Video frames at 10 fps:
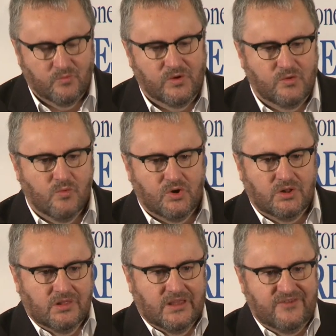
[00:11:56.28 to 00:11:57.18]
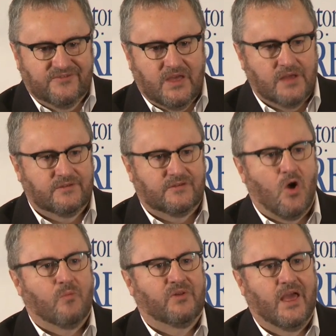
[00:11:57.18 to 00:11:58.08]
We will lift that
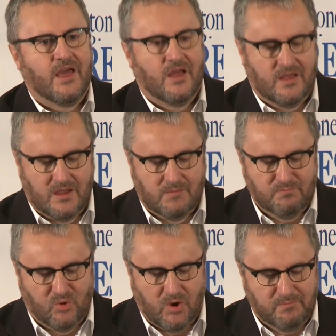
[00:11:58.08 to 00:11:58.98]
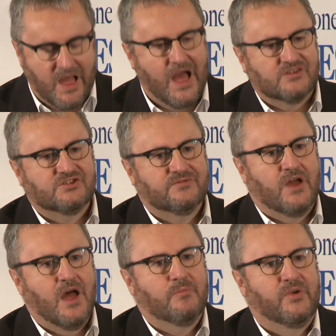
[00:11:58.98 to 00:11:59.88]
top layer and put a patch of
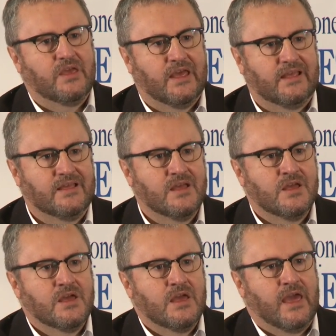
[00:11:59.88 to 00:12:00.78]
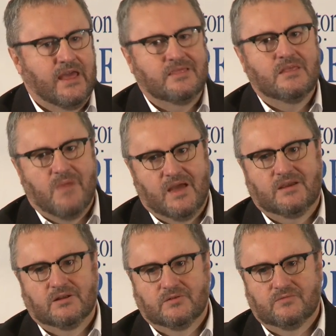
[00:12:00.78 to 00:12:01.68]
RPE in the
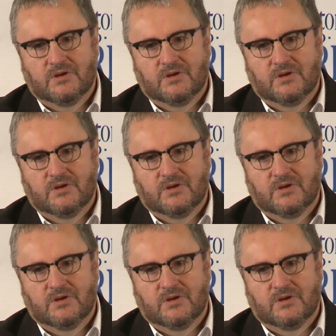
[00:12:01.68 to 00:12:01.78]
macular